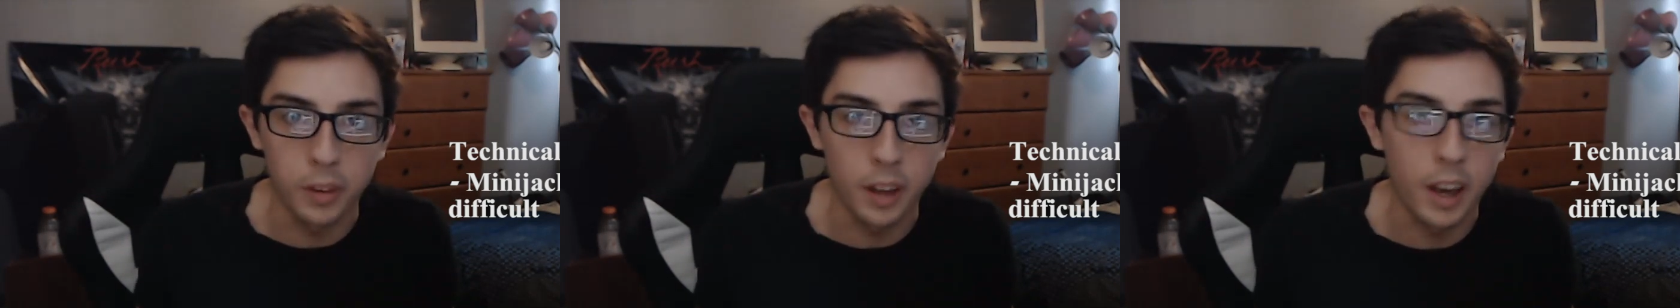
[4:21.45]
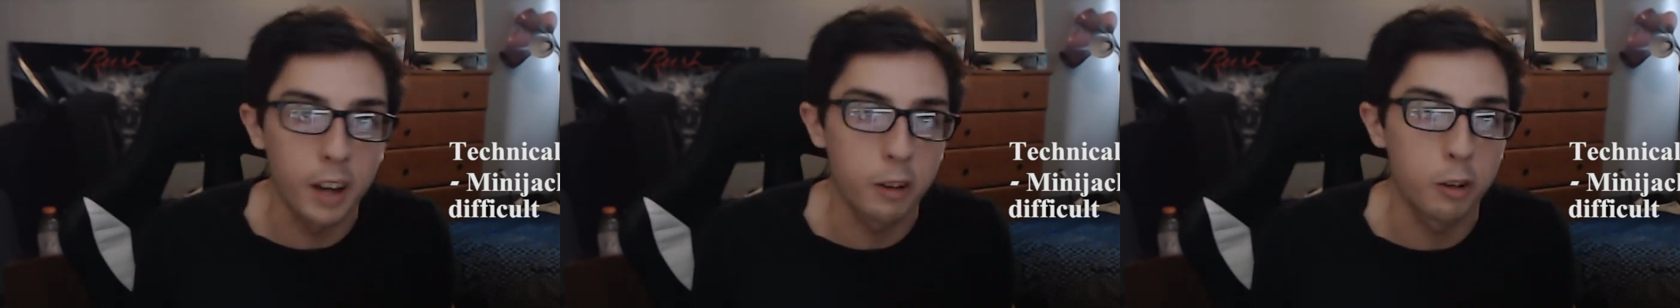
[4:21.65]

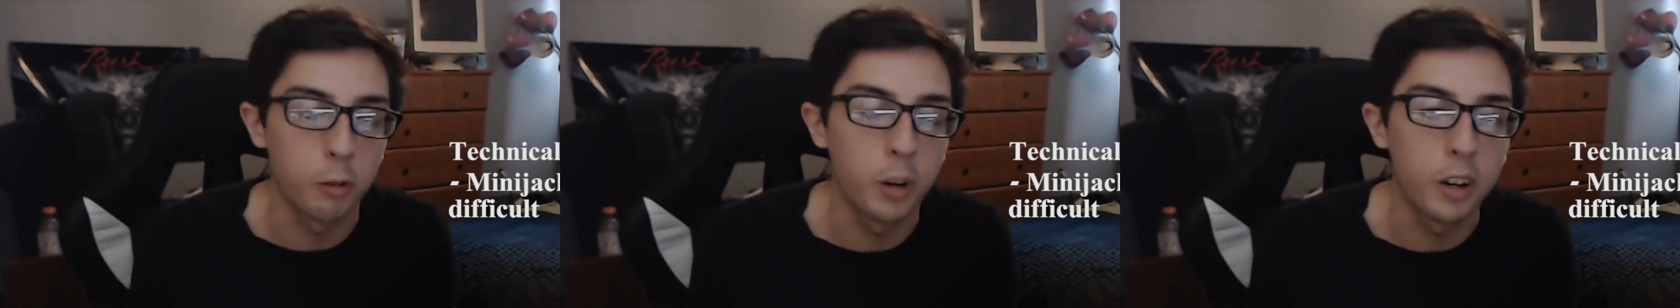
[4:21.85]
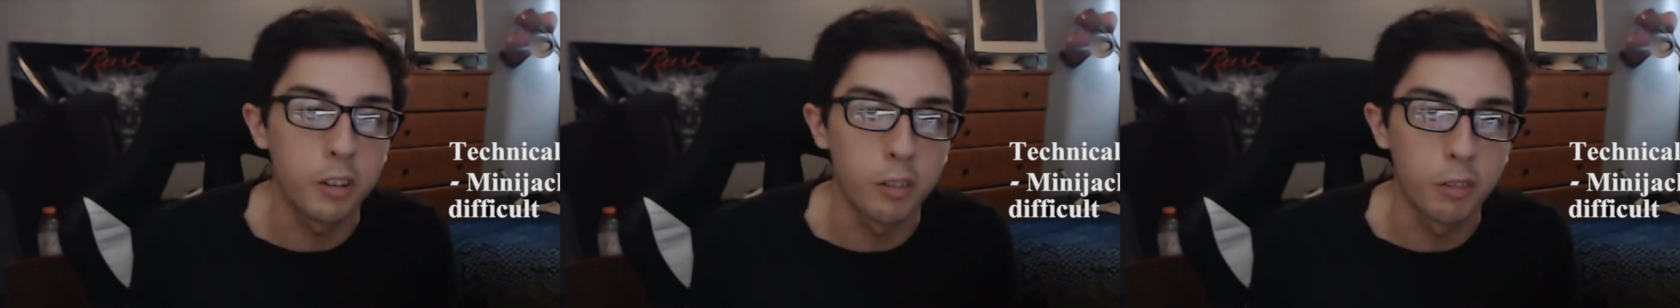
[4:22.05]
the
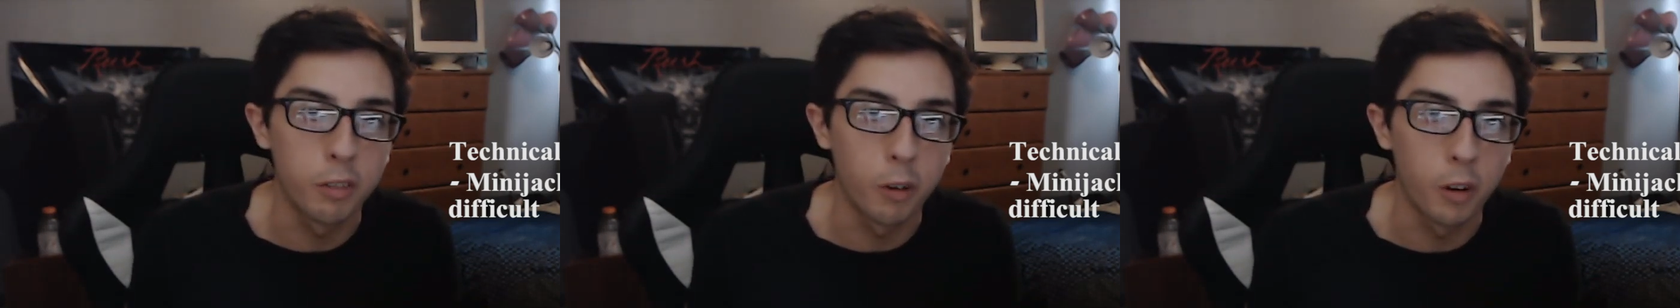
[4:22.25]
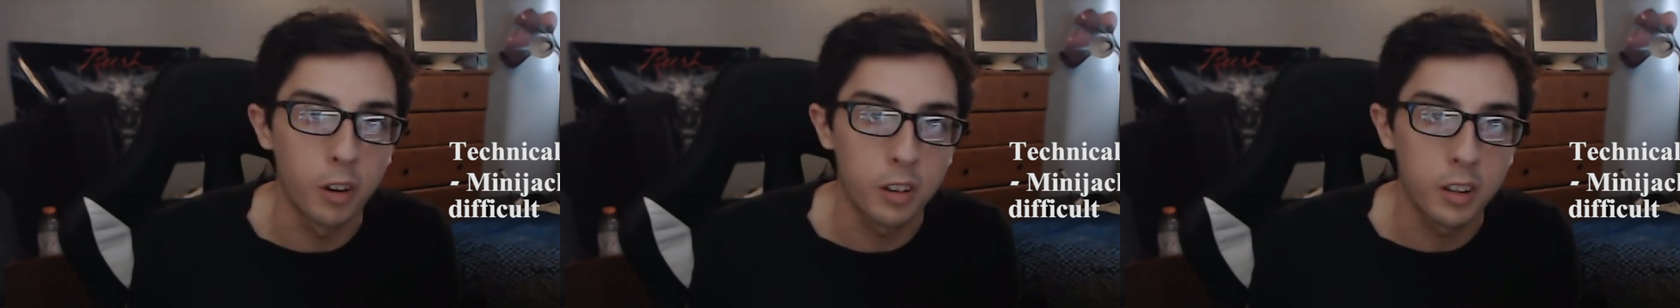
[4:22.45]
actuation
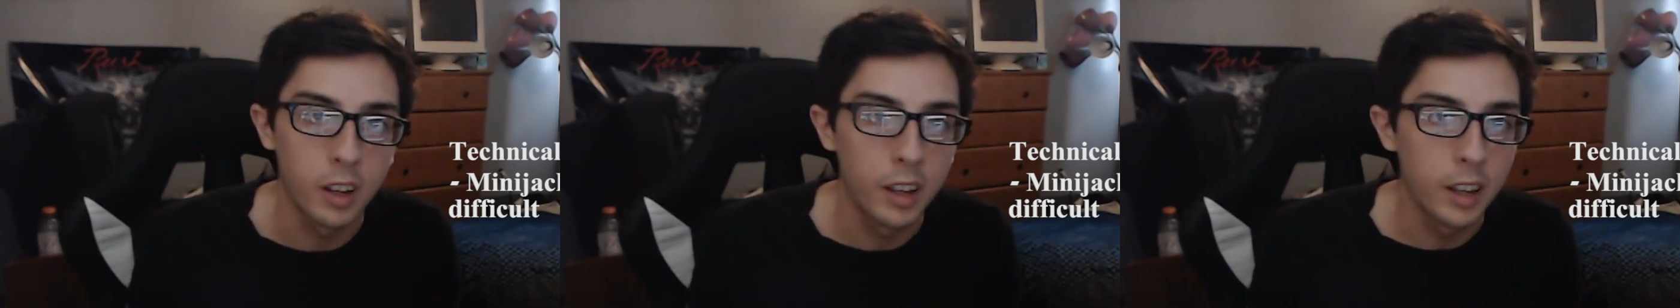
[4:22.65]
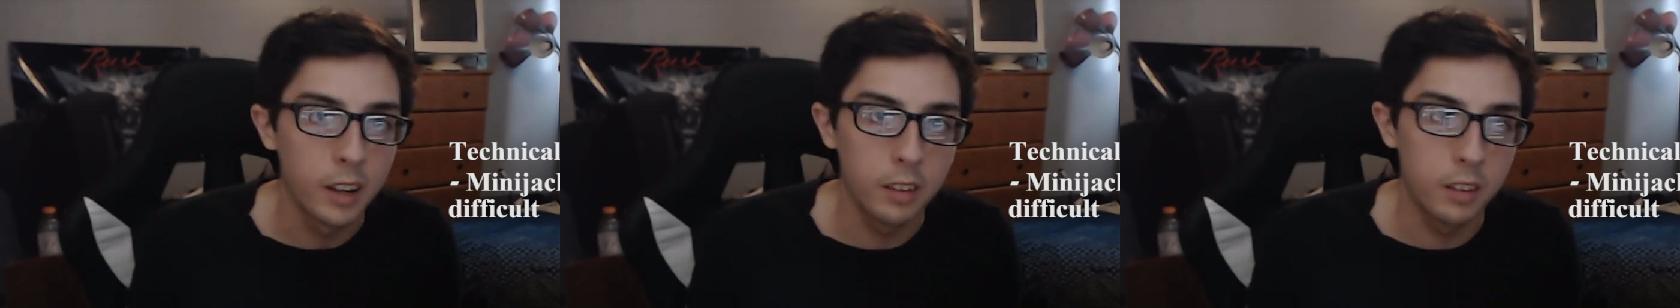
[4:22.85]
force
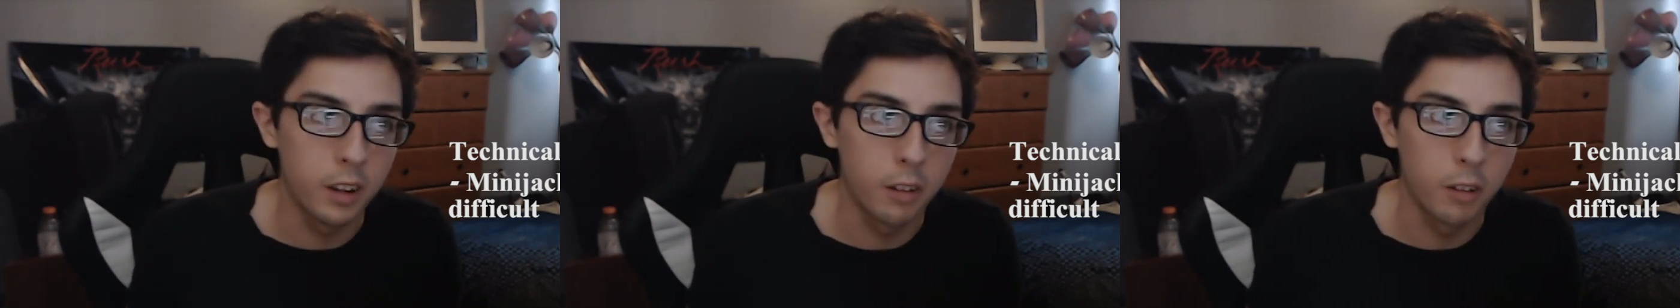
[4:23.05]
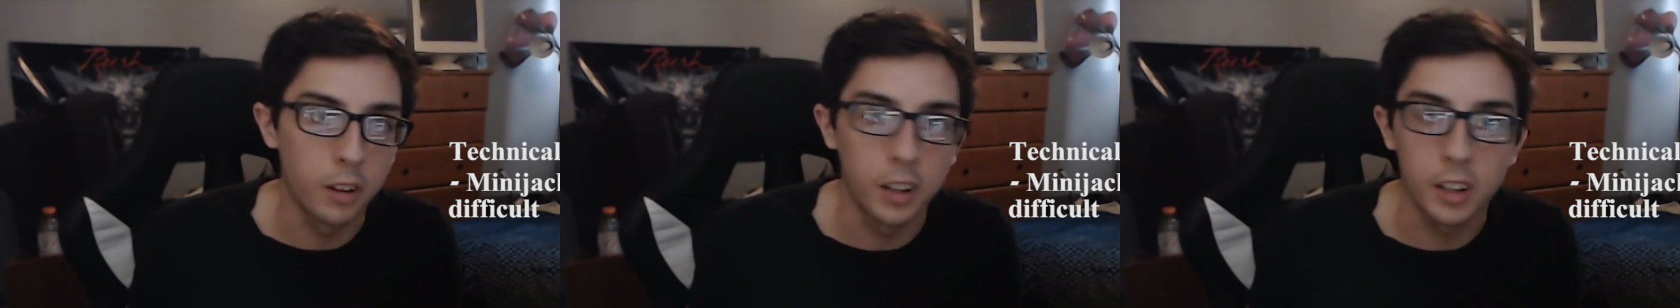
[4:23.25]

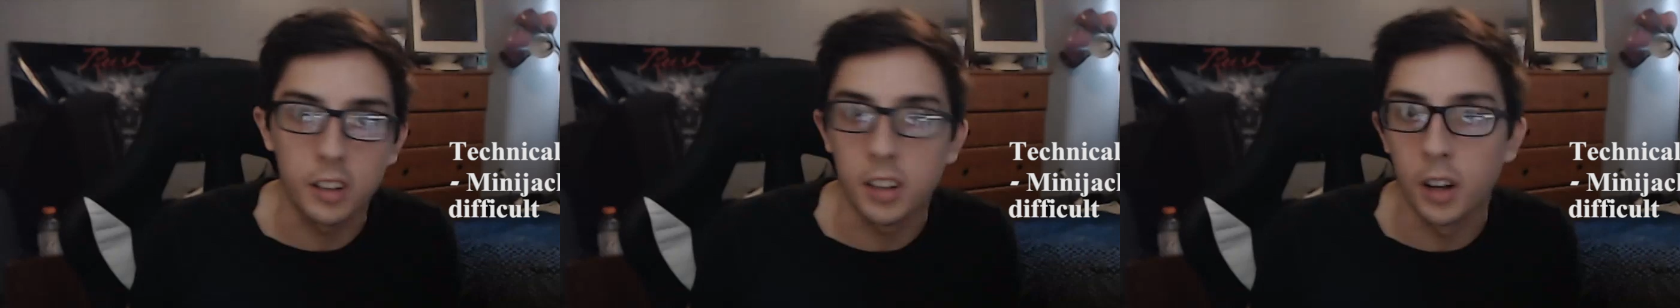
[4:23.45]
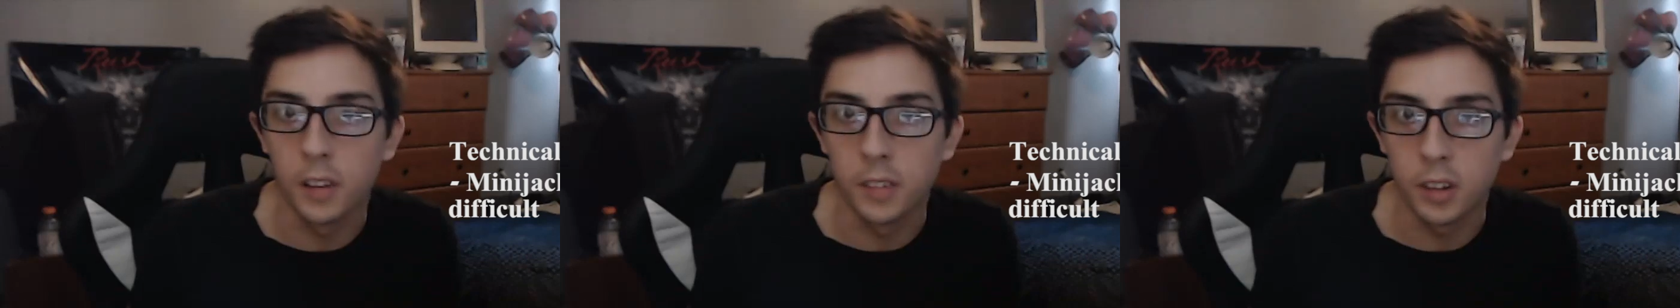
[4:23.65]
didn't really
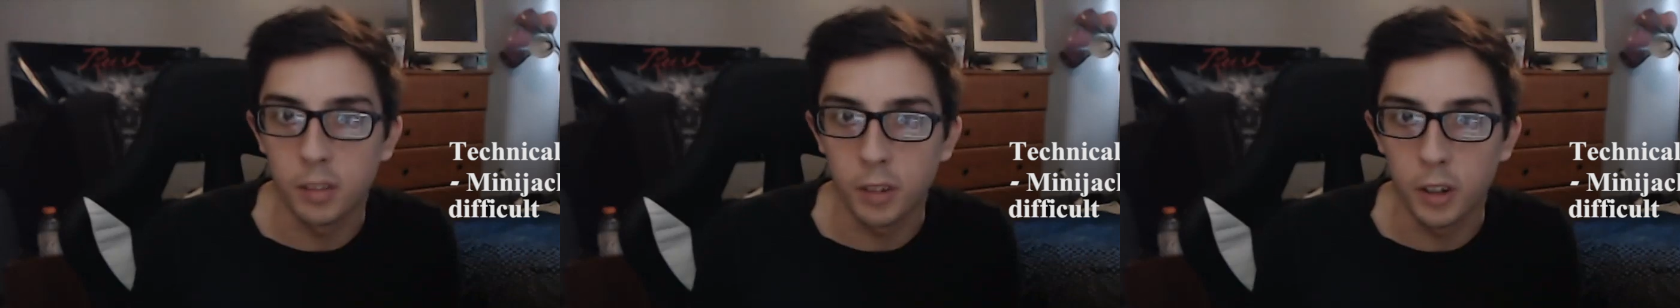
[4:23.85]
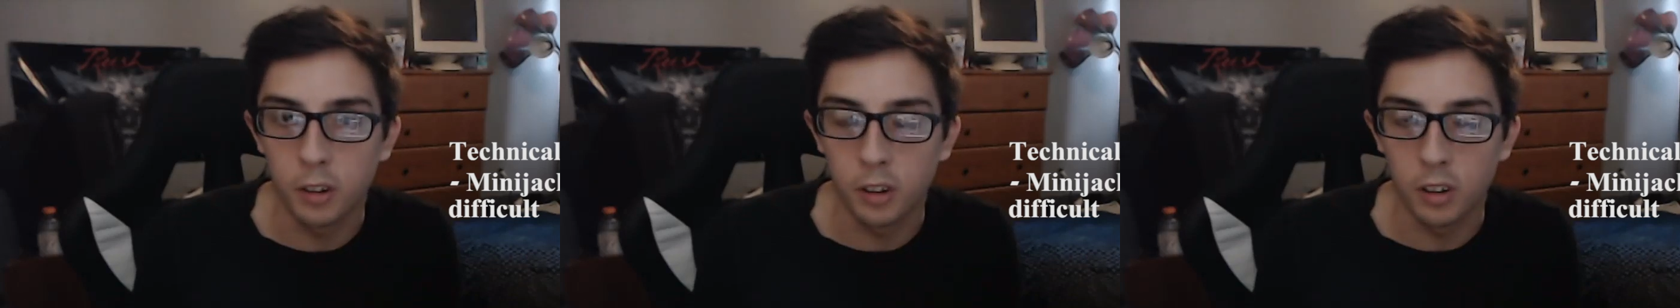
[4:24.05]
excel in this
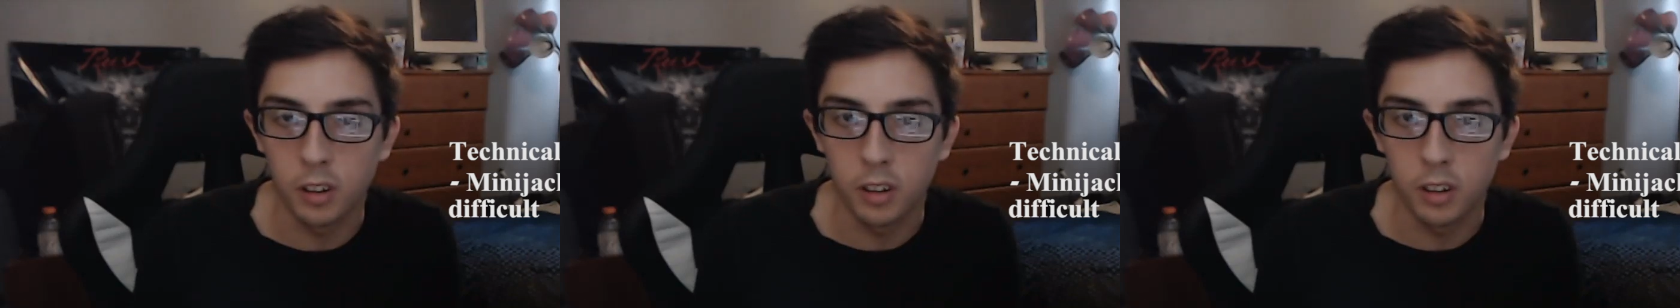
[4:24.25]
feature,